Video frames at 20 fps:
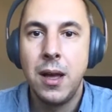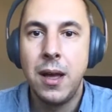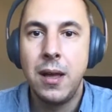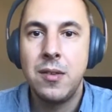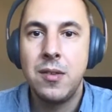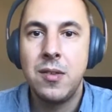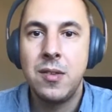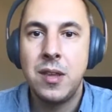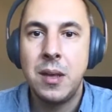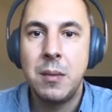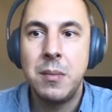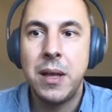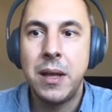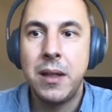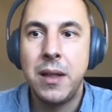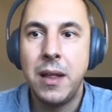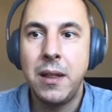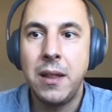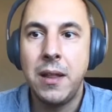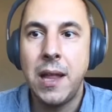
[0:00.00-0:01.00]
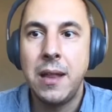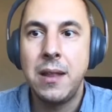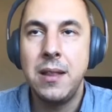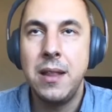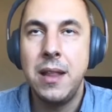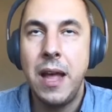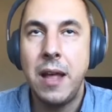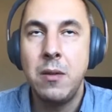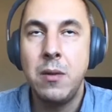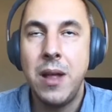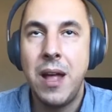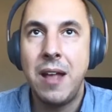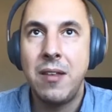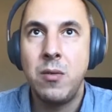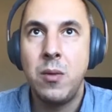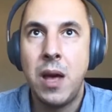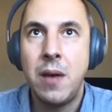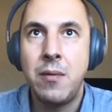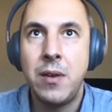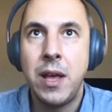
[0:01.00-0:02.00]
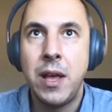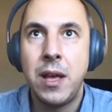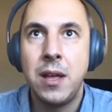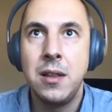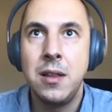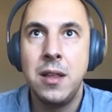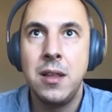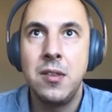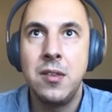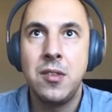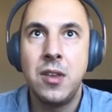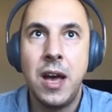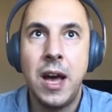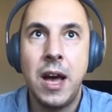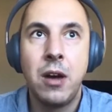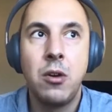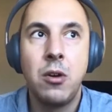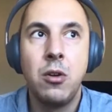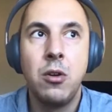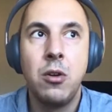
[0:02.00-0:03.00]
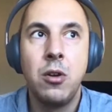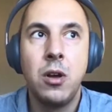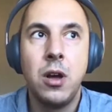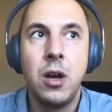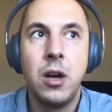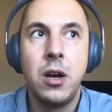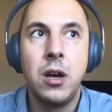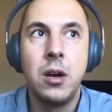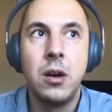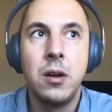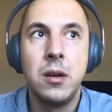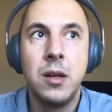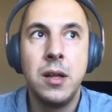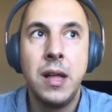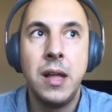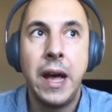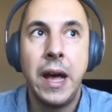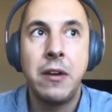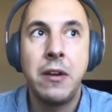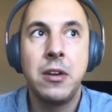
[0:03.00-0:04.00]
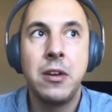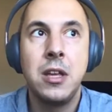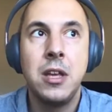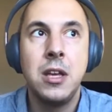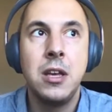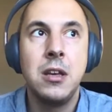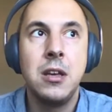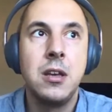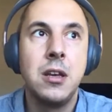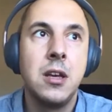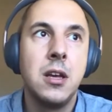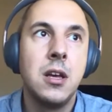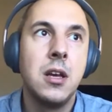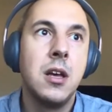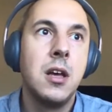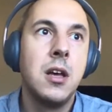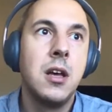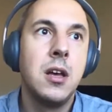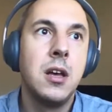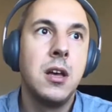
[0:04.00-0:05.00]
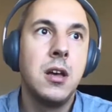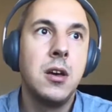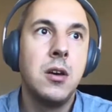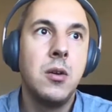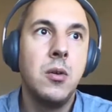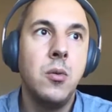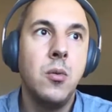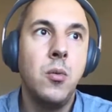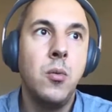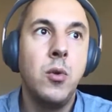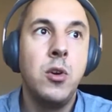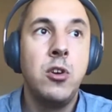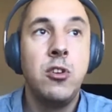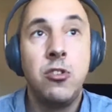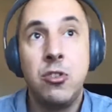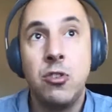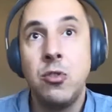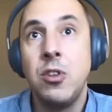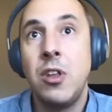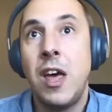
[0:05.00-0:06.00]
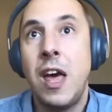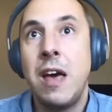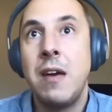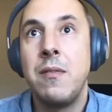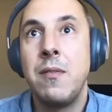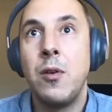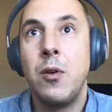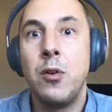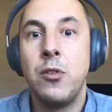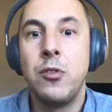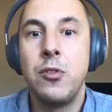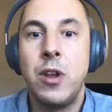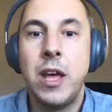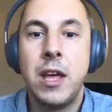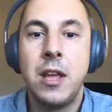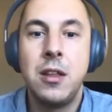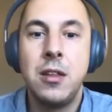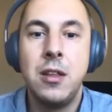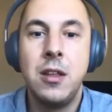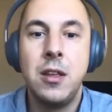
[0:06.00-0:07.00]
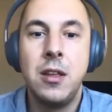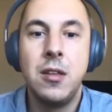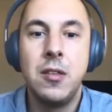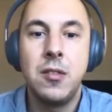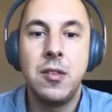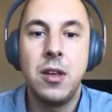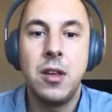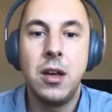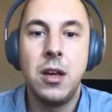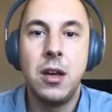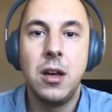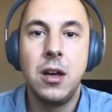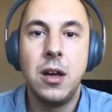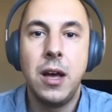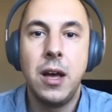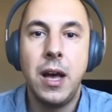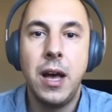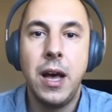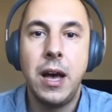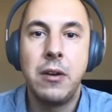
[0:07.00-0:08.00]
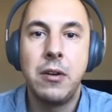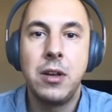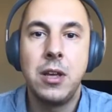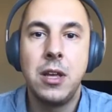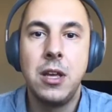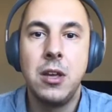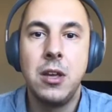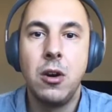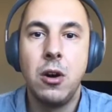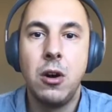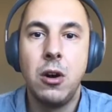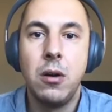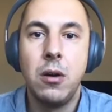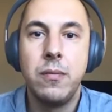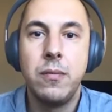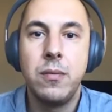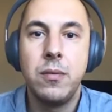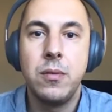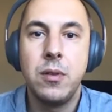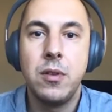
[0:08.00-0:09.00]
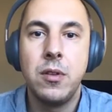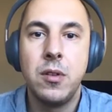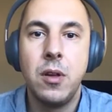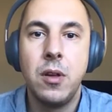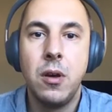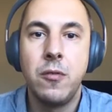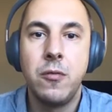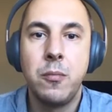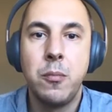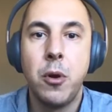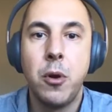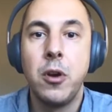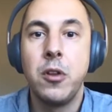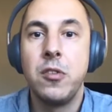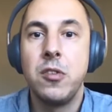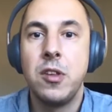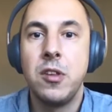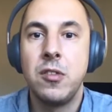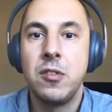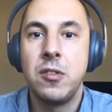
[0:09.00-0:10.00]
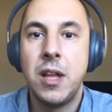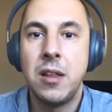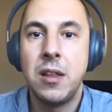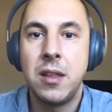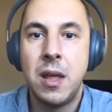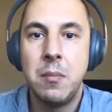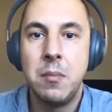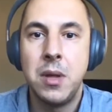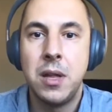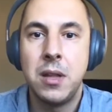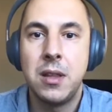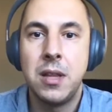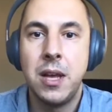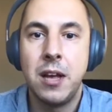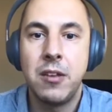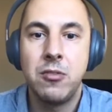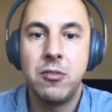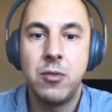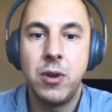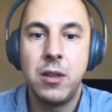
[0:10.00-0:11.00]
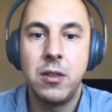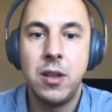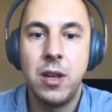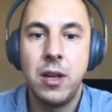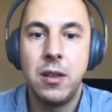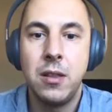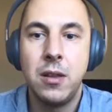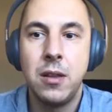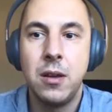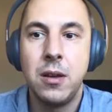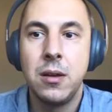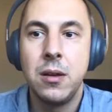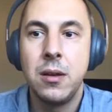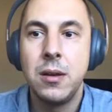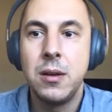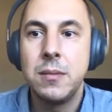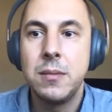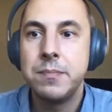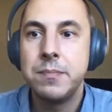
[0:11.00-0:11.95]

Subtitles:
as the same like as we have like in these ACL hierarchy, we should have also like these hierarchy of policies that can be attached, right? And